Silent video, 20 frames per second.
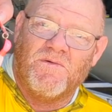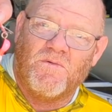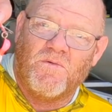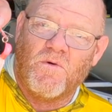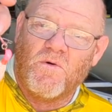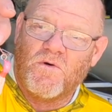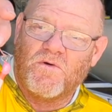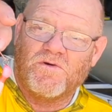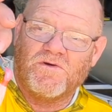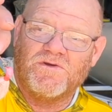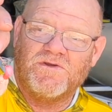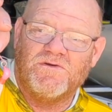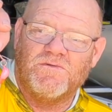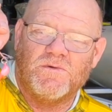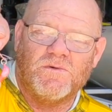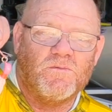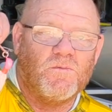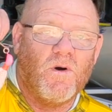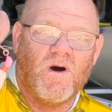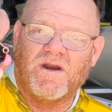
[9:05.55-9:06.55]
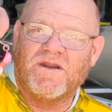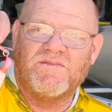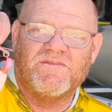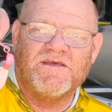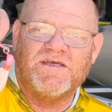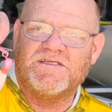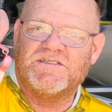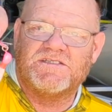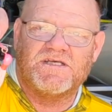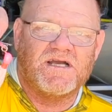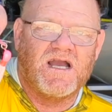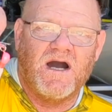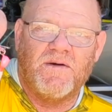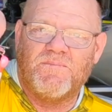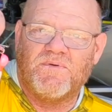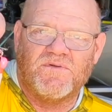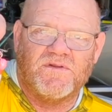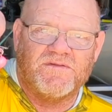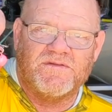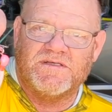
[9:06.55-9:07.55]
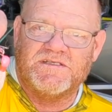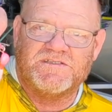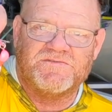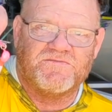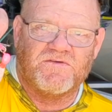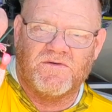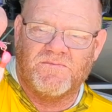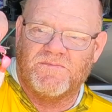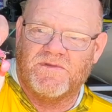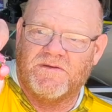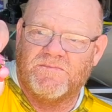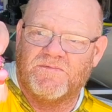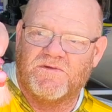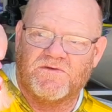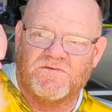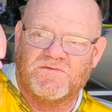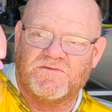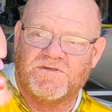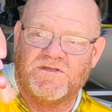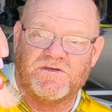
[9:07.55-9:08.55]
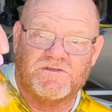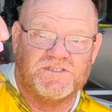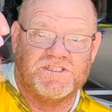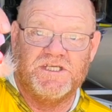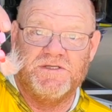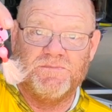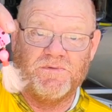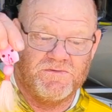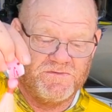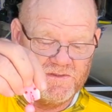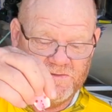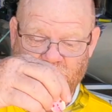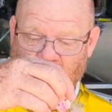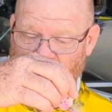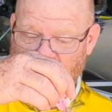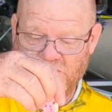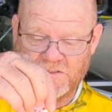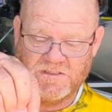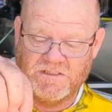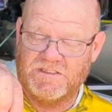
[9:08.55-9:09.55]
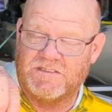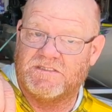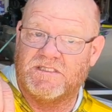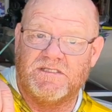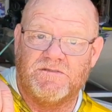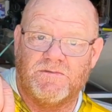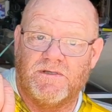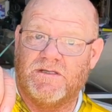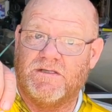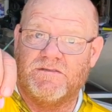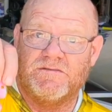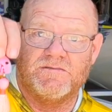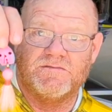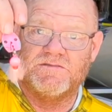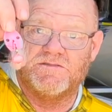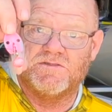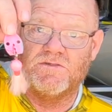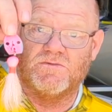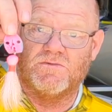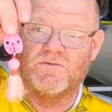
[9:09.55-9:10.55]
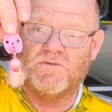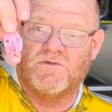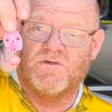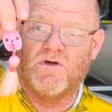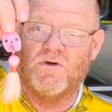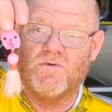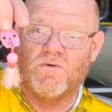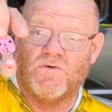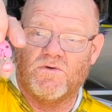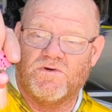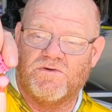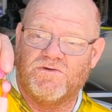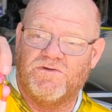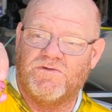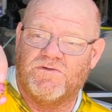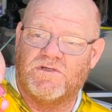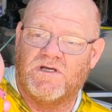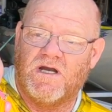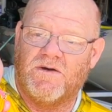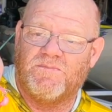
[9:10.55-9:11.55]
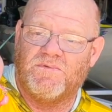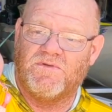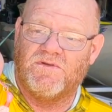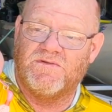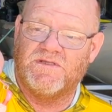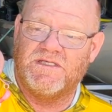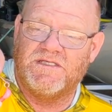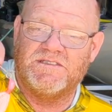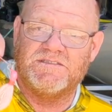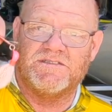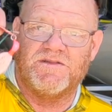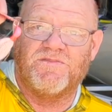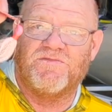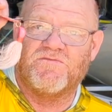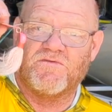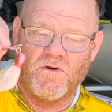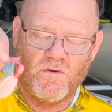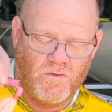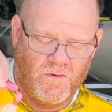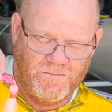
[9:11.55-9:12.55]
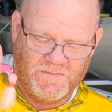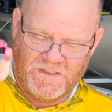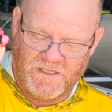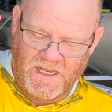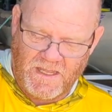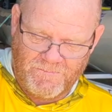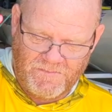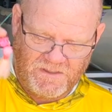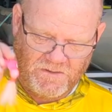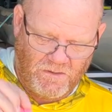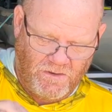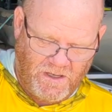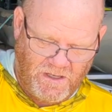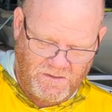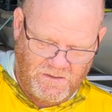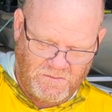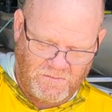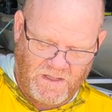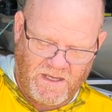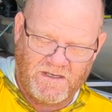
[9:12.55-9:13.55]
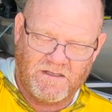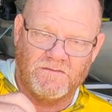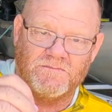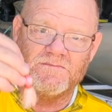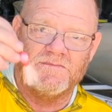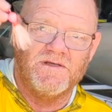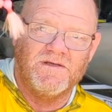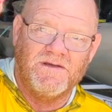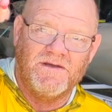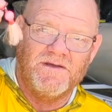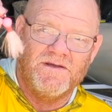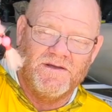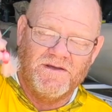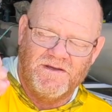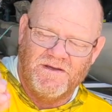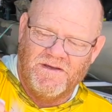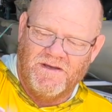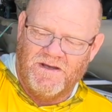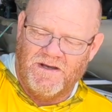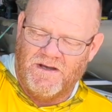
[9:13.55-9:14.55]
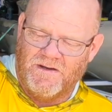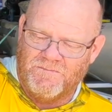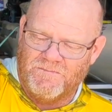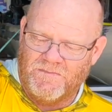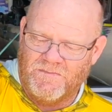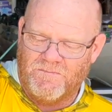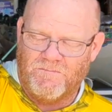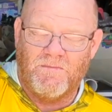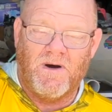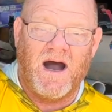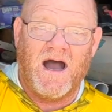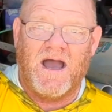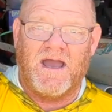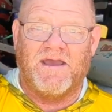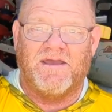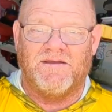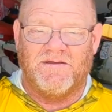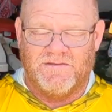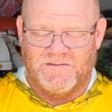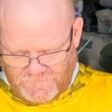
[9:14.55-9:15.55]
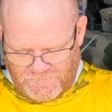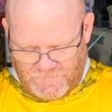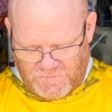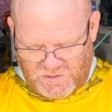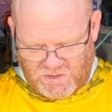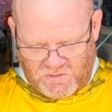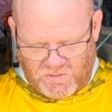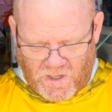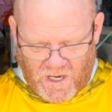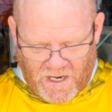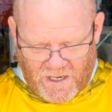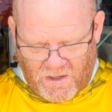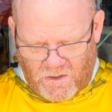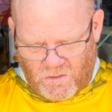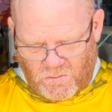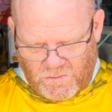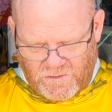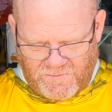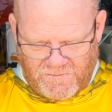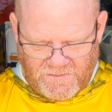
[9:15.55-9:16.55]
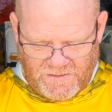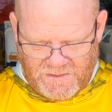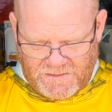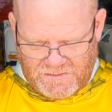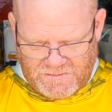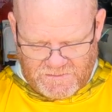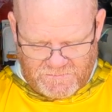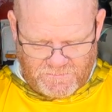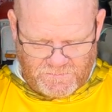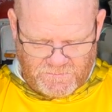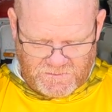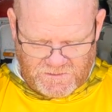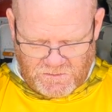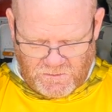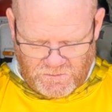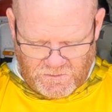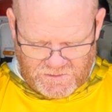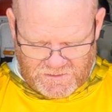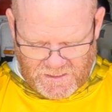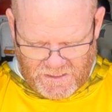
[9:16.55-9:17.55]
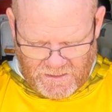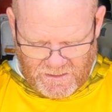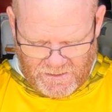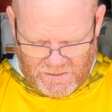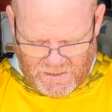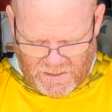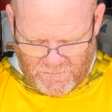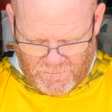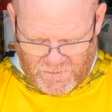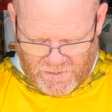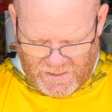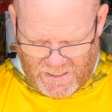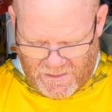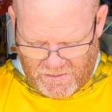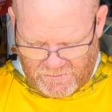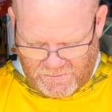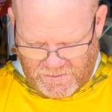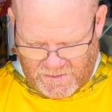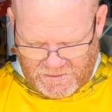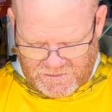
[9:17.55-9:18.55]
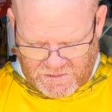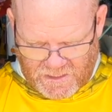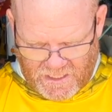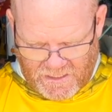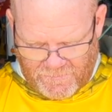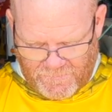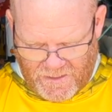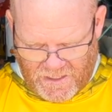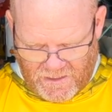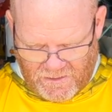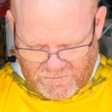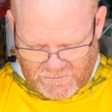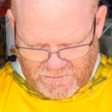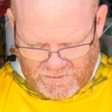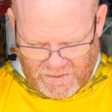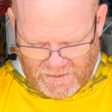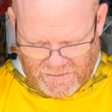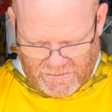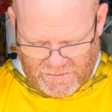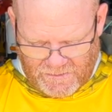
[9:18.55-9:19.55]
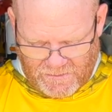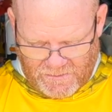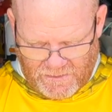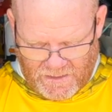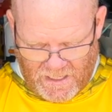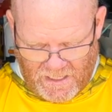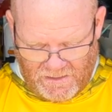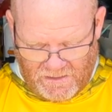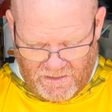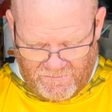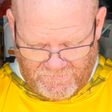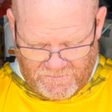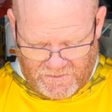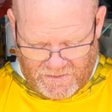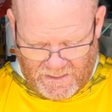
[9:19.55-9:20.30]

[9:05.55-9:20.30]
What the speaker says: Order you one of these, a couple of these from them. They're cheaper than most of these anyway. So go order you a couple of these and throw them, and let me know how you like them. My trial with these, so to say, I went out and I tried them out, and I loved it.